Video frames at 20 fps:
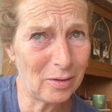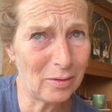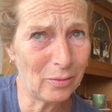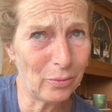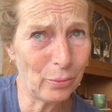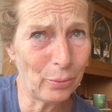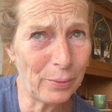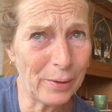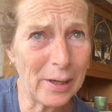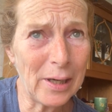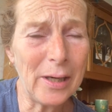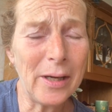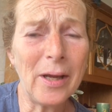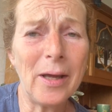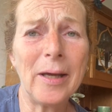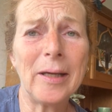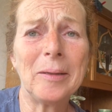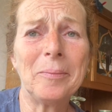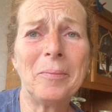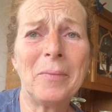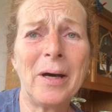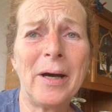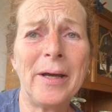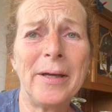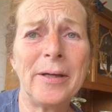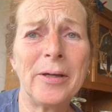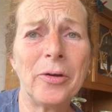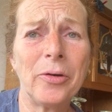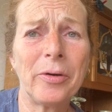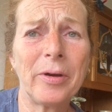really
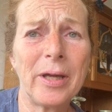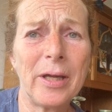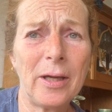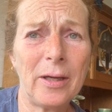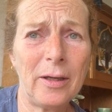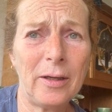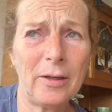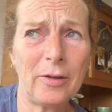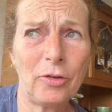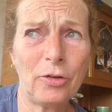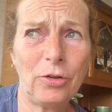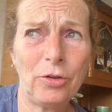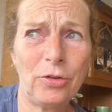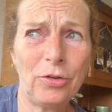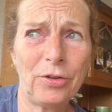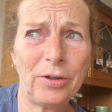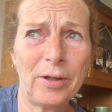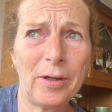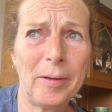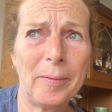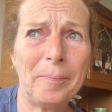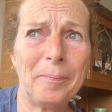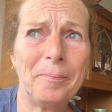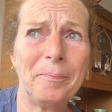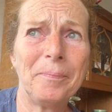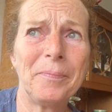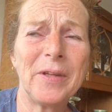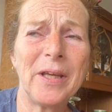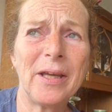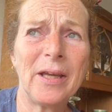admire his
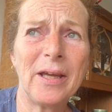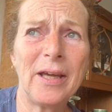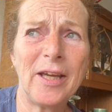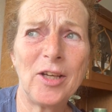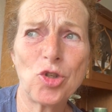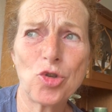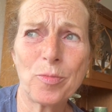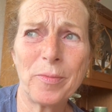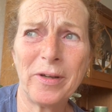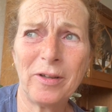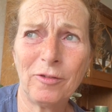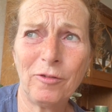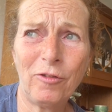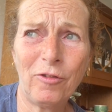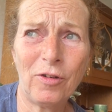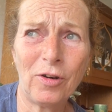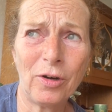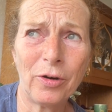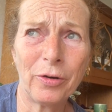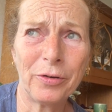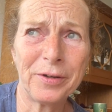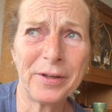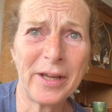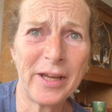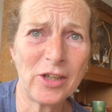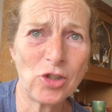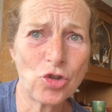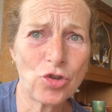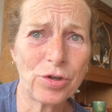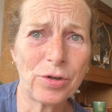engagement for
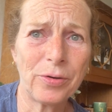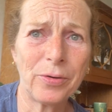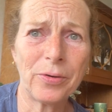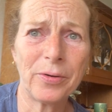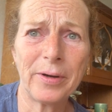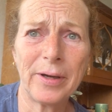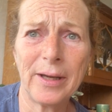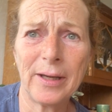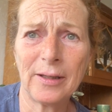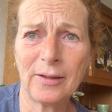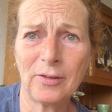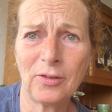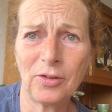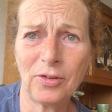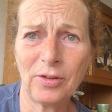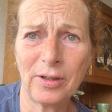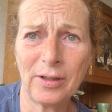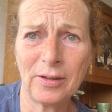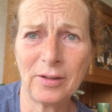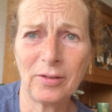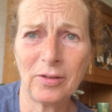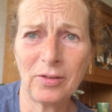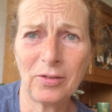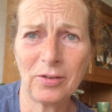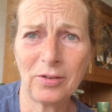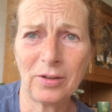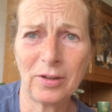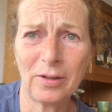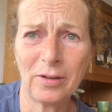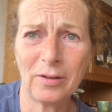nature and
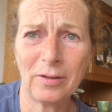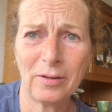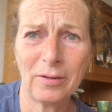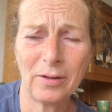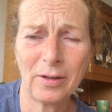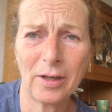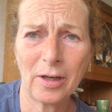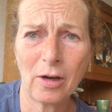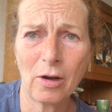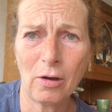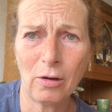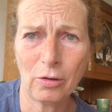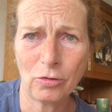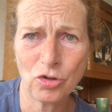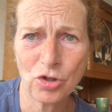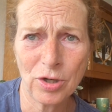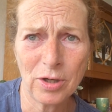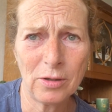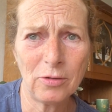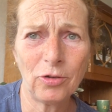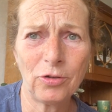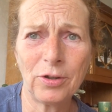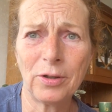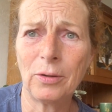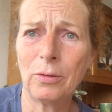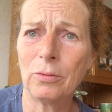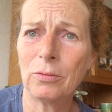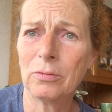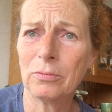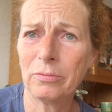ecology,
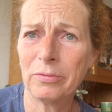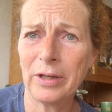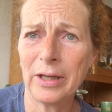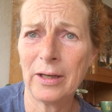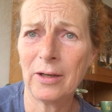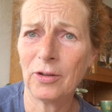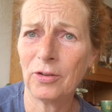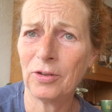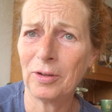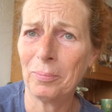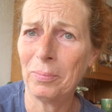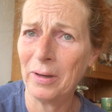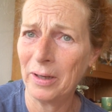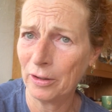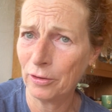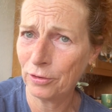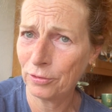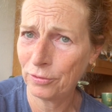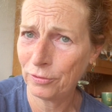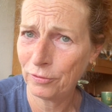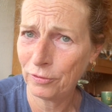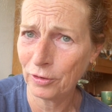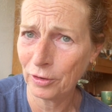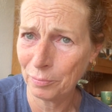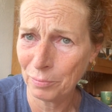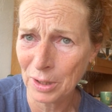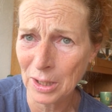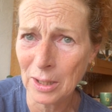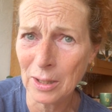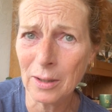so that is a plus for
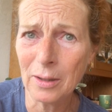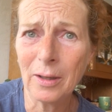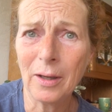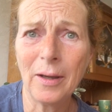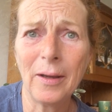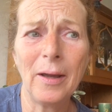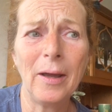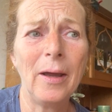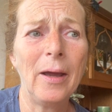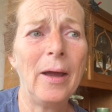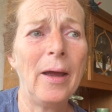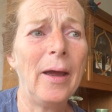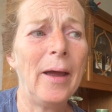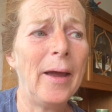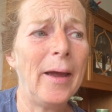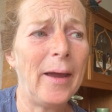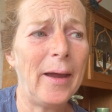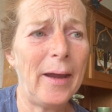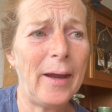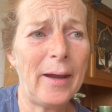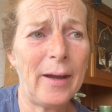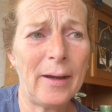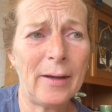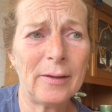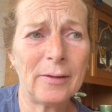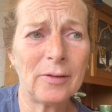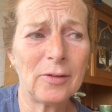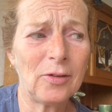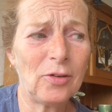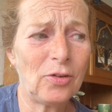me,
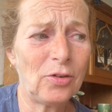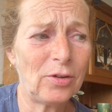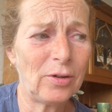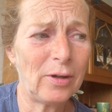and